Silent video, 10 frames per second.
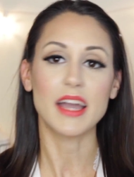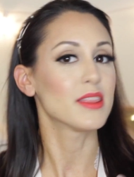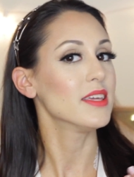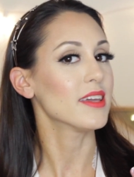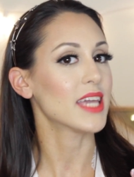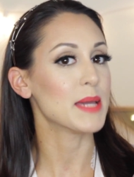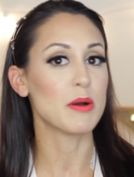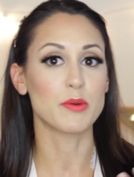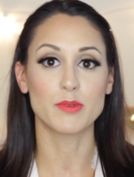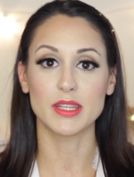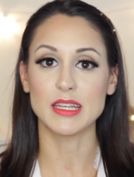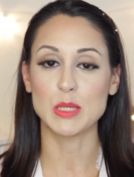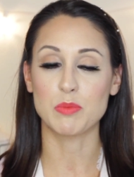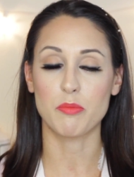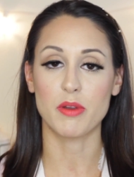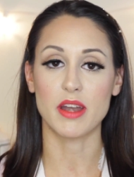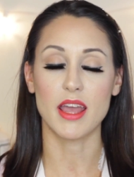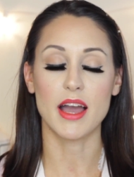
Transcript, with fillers: I think it came out really super pretty.